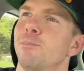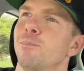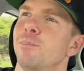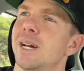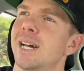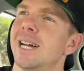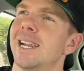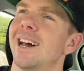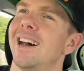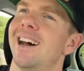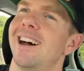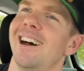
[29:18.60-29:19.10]

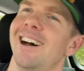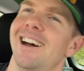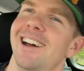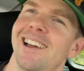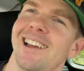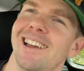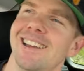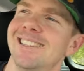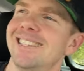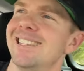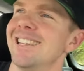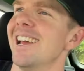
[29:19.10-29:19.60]
But uh,
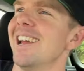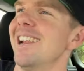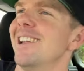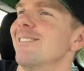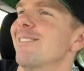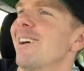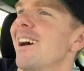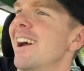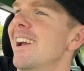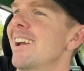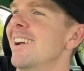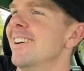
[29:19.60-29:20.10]
it's
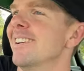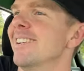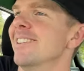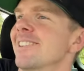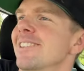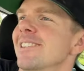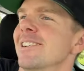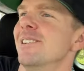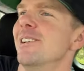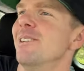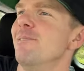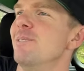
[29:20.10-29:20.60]
anyway,
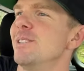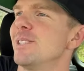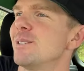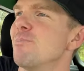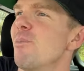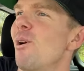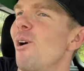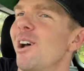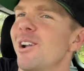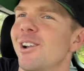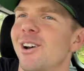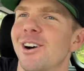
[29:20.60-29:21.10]
it's
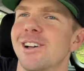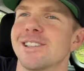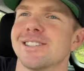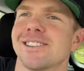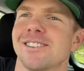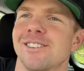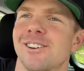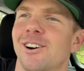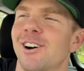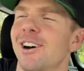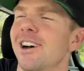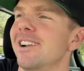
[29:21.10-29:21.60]
my night
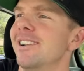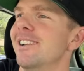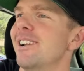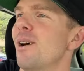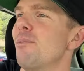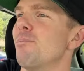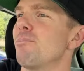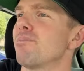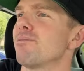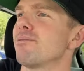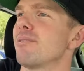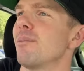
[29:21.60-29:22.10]
tonight.
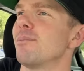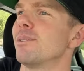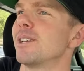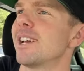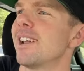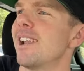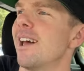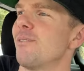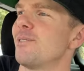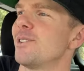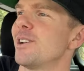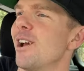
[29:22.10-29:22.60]
I'm probably
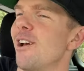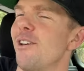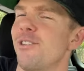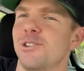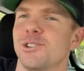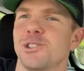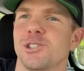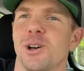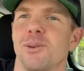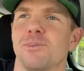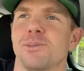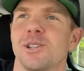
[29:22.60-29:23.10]
gonna have to go to
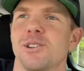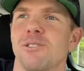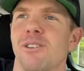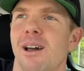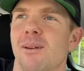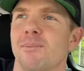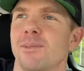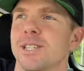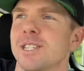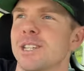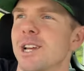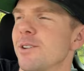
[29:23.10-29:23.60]
the shops and
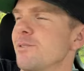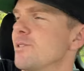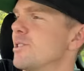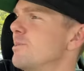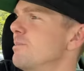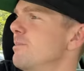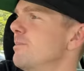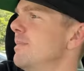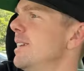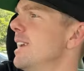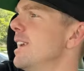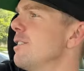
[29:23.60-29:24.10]
grab myself
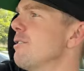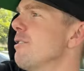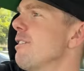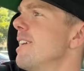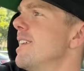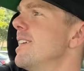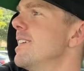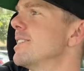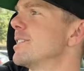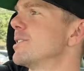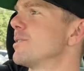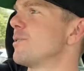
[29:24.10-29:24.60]
some
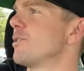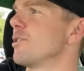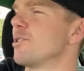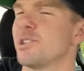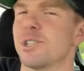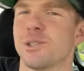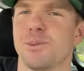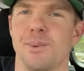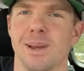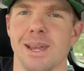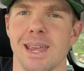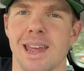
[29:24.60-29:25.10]
ingredients for a
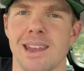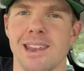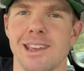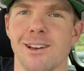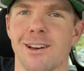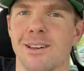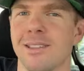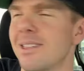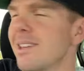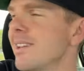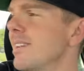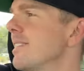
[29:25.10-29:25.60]
spaghetti,
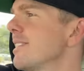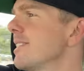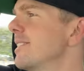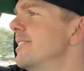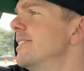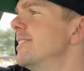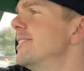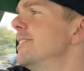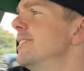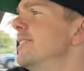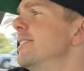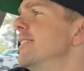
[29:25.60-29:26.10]
I think.
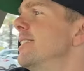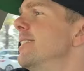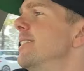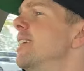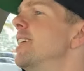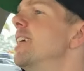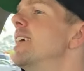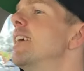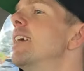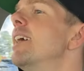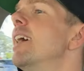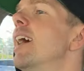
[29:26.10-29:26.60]

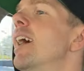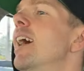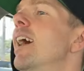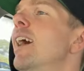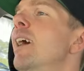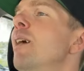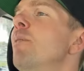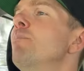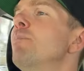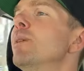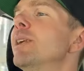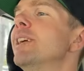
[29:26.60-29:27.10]

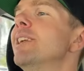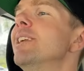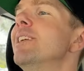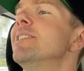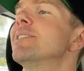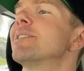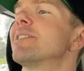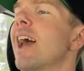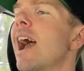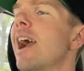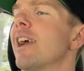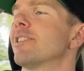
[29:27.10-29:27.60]
Um, but it
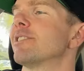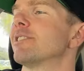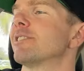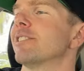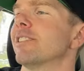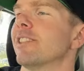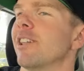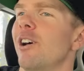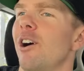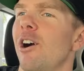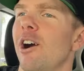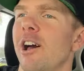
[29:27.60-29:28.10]
is
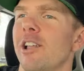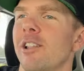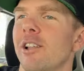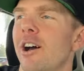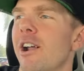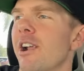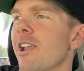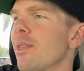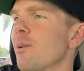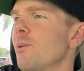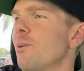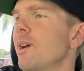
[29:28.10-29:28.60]
actually the
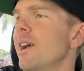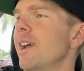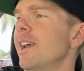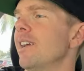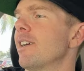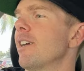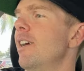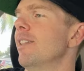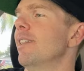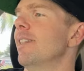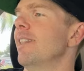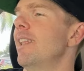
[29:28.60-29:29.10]
highlight of the
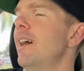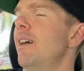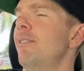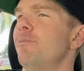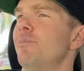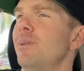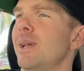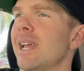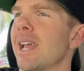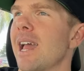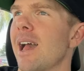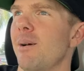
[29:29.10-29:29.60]
week. I
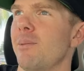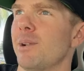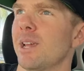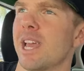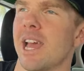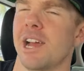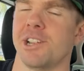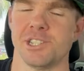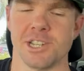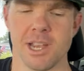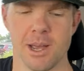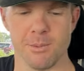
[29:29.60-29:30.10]
love being able to
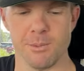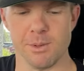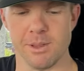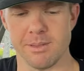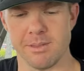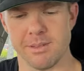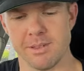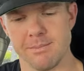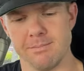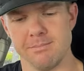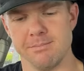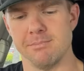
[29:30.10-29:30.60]
catch up
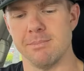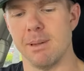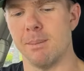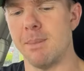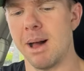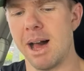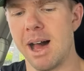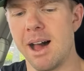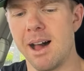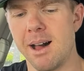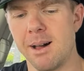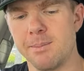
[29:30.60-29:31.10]
with my
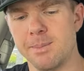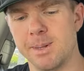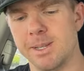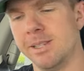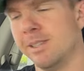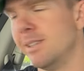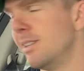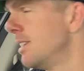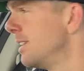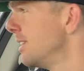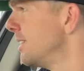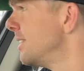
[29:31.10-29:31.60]
mum and